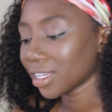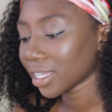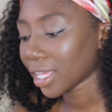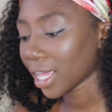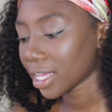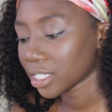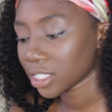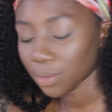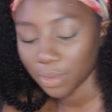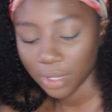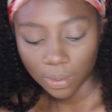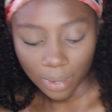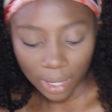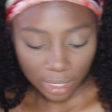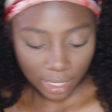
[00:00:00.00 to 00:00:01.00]
okay so
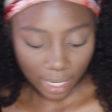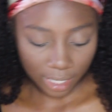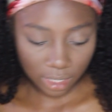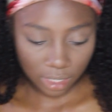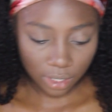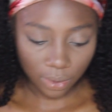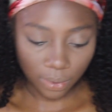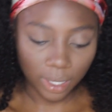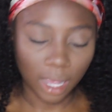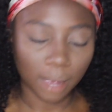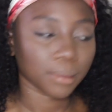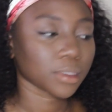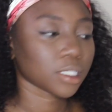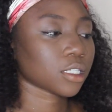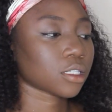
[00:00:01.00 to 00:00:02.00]
meanwhile that's going
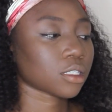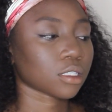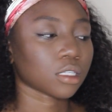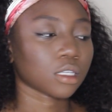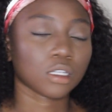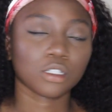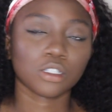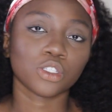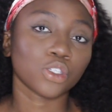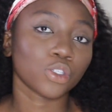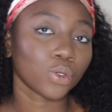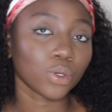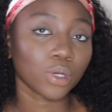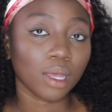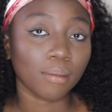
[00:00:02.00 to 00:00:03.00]
I'm just
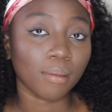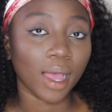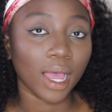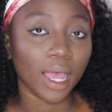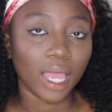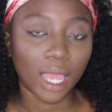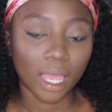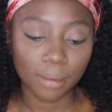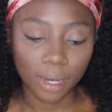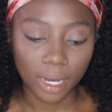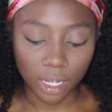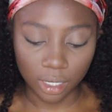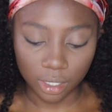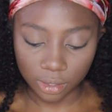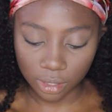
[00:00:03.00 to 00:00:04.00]
do my
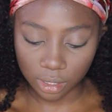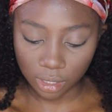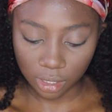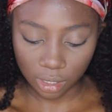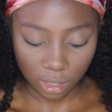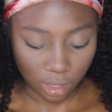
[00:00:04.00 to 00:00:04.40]
eyebrows